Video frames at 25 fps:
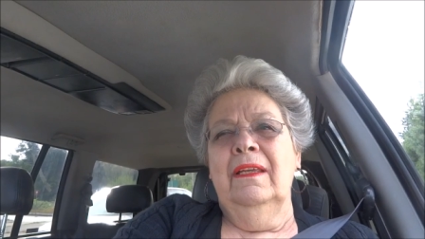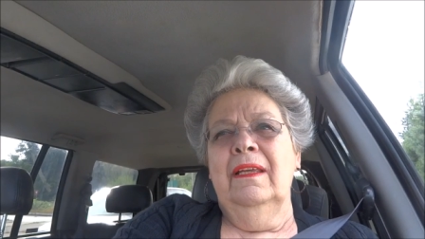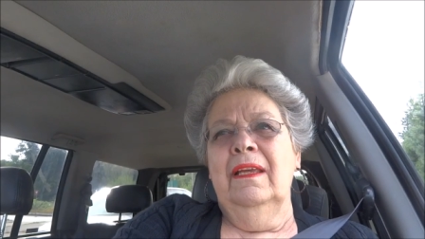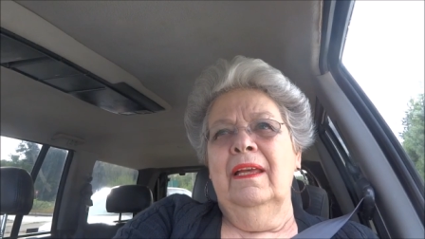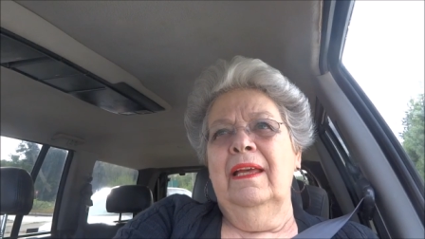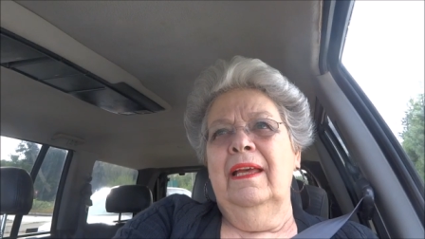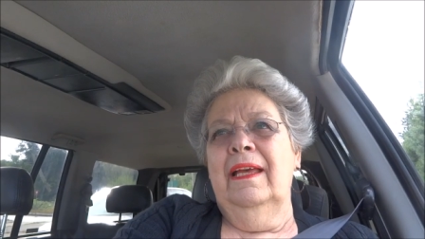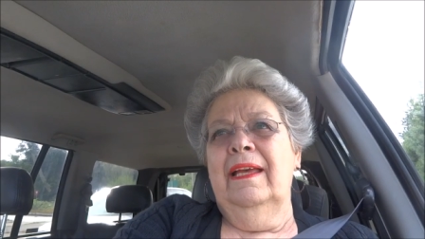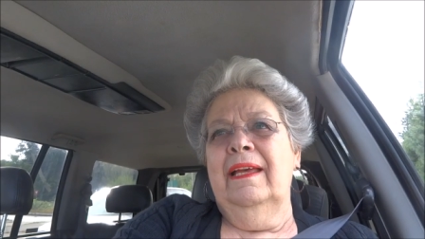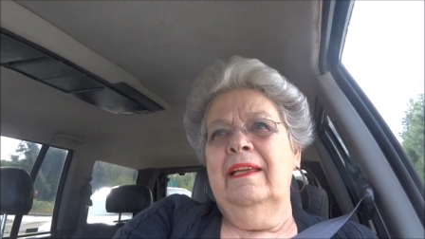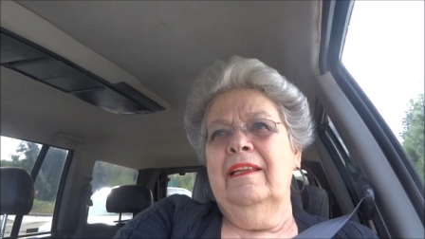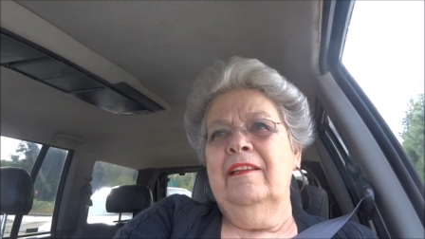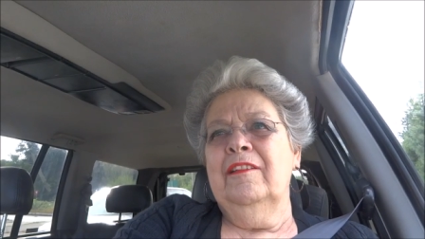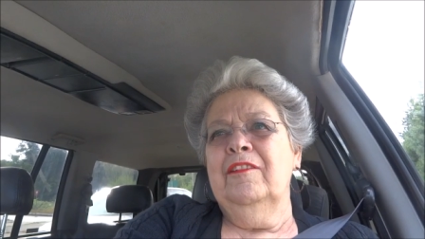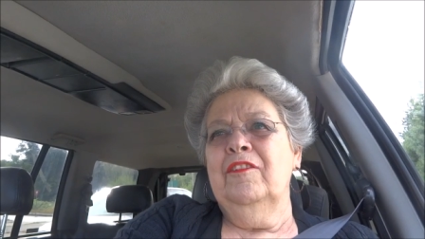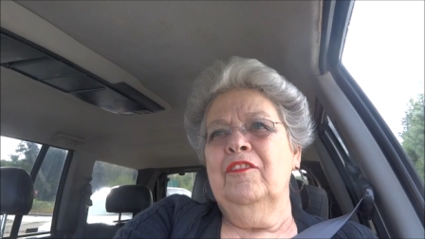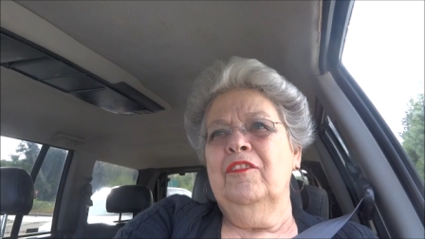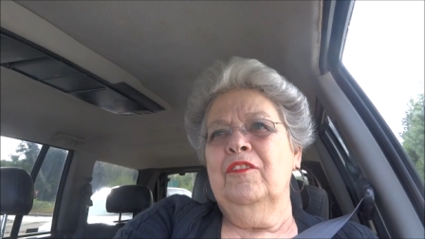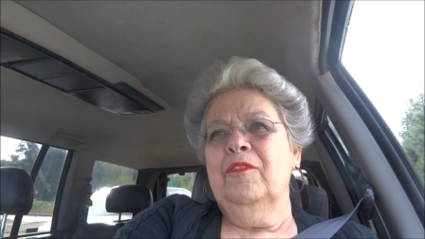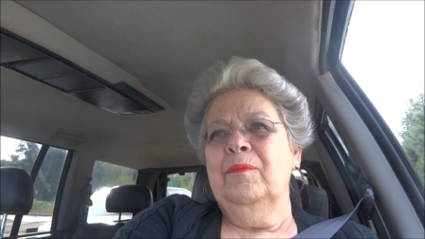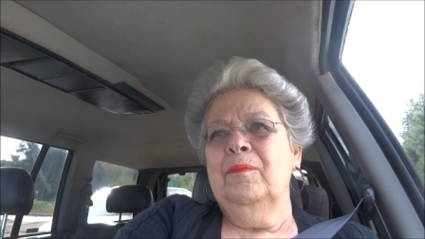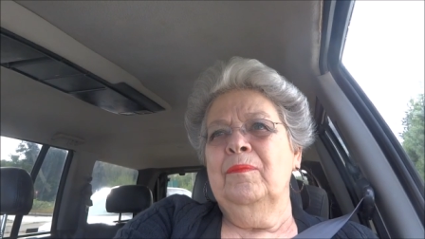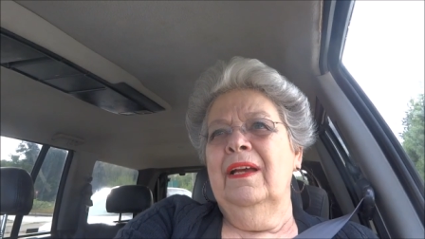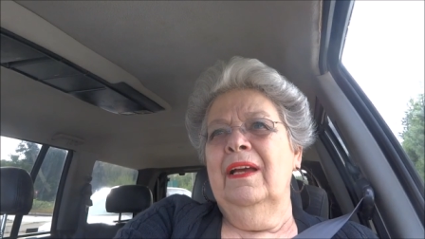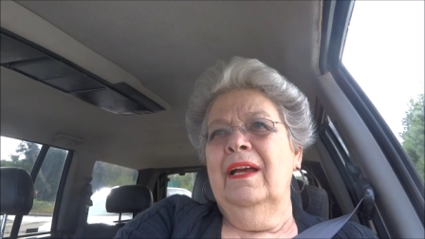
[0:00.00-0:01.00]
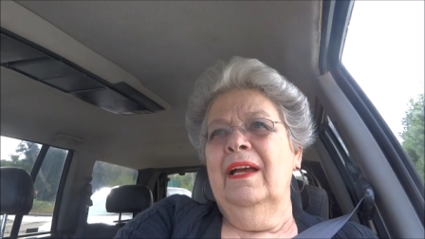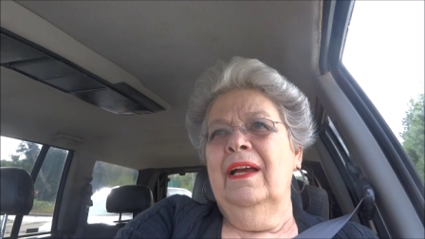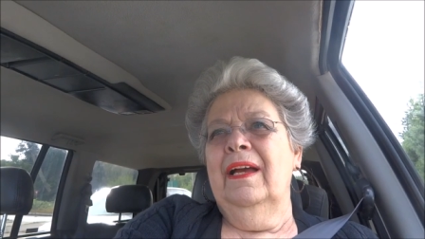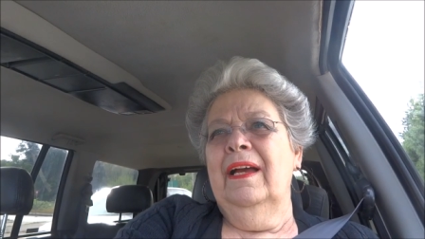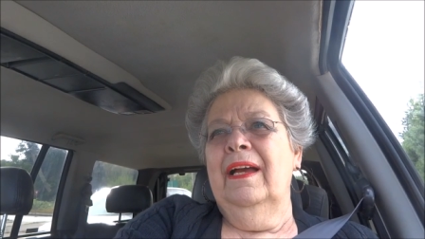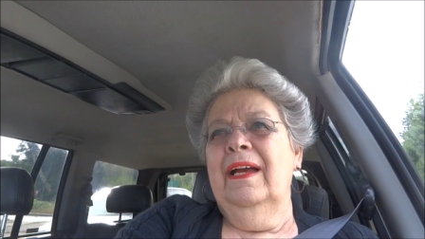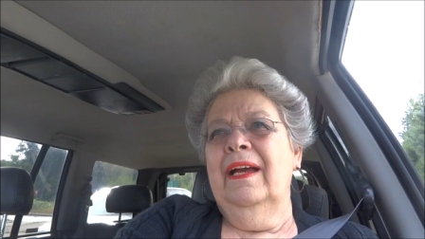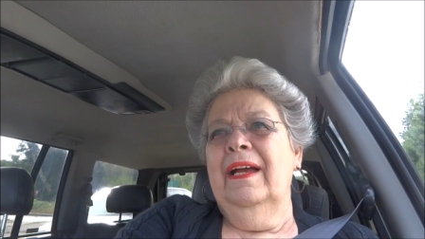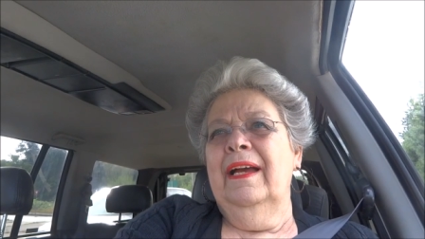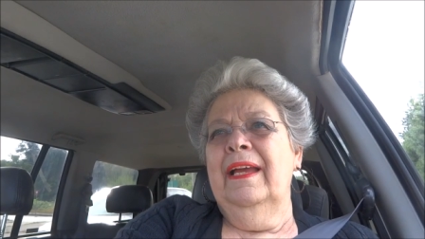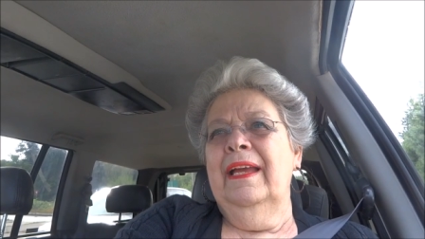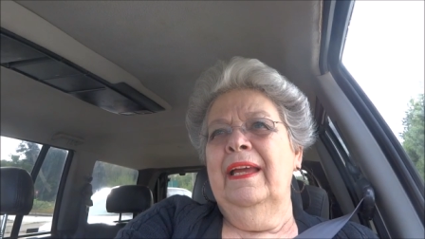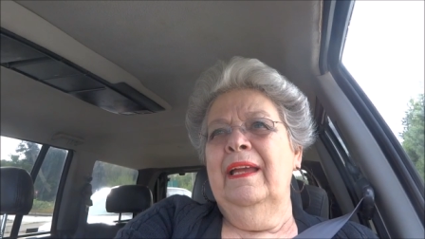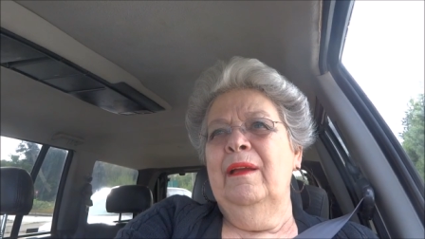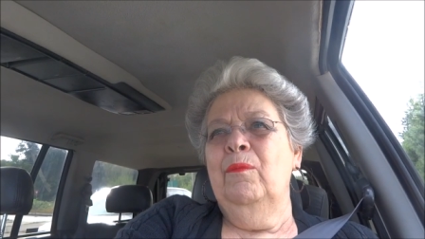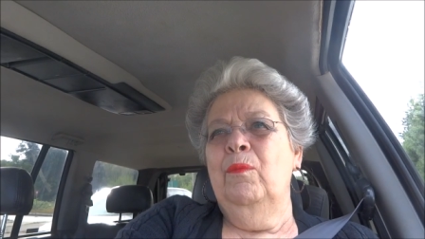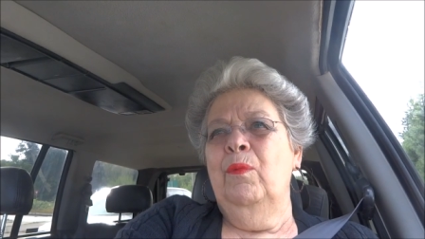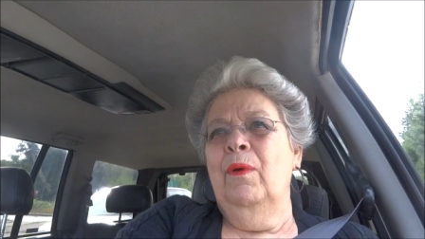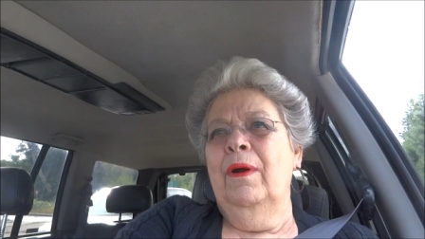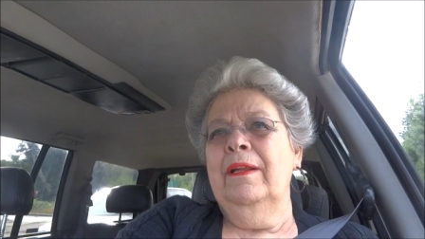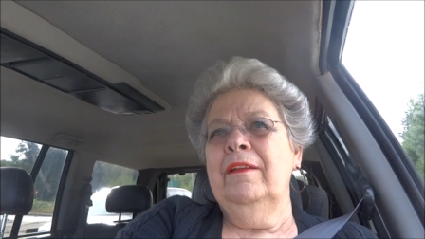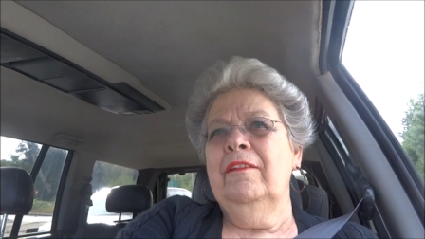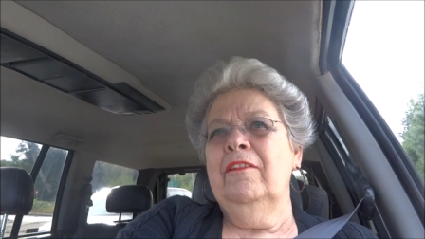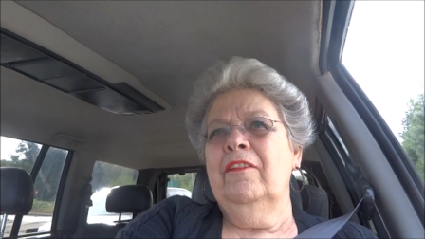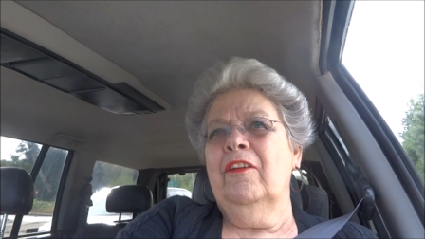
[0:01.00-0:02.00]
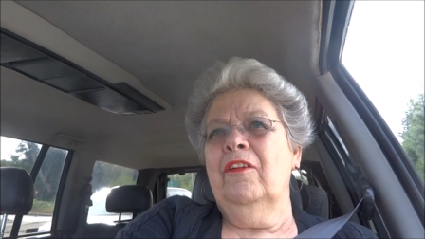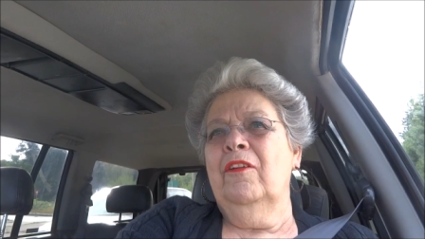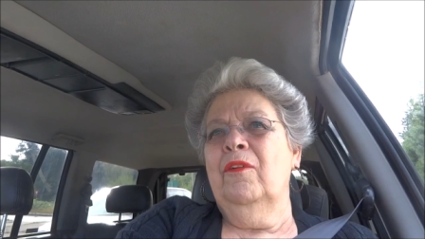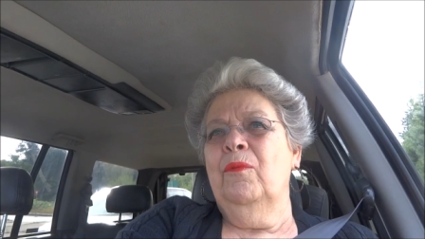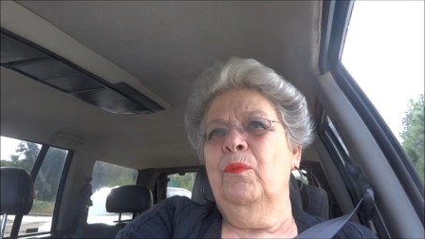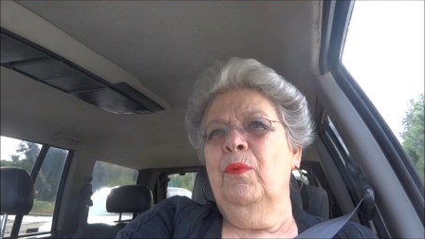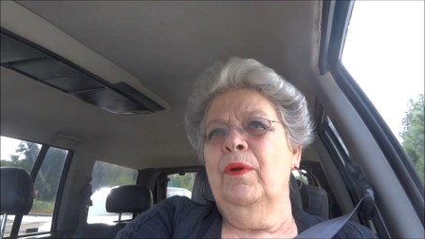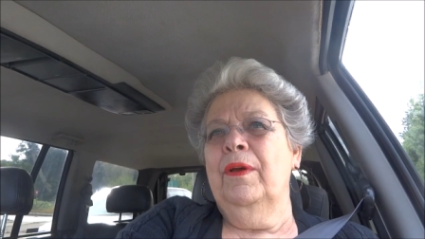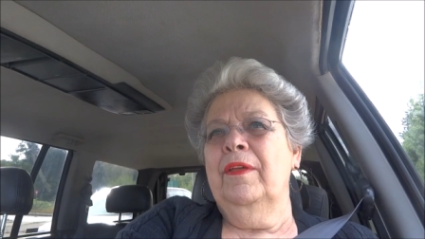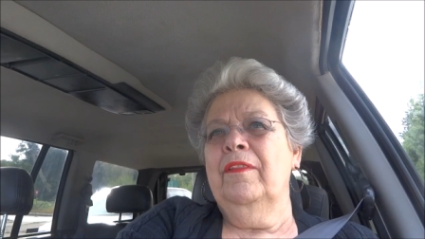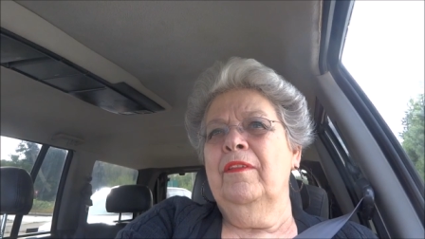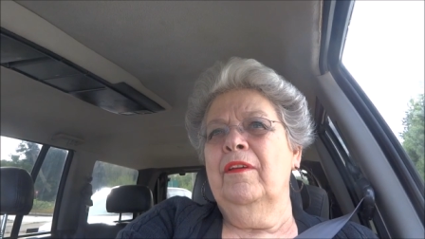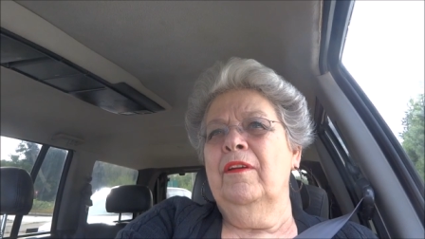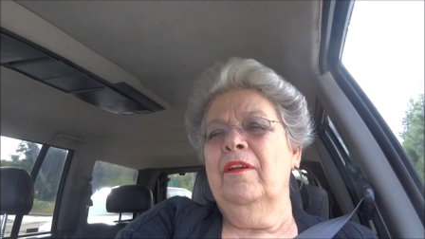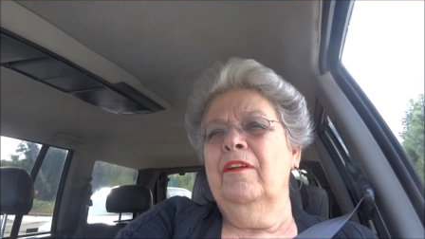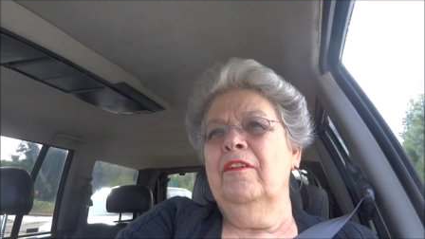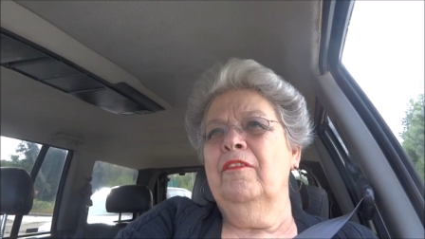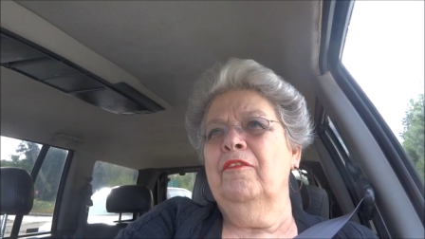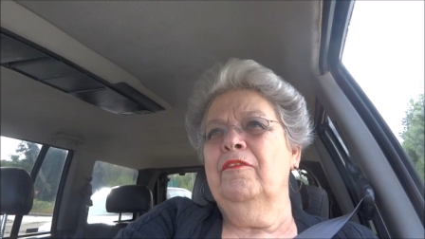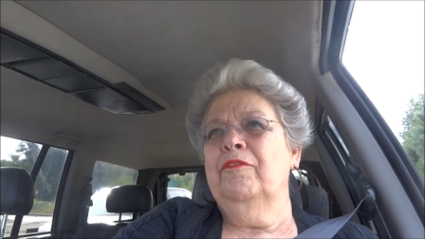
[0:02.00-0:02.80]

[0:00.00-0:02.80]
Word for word: And I wonder whether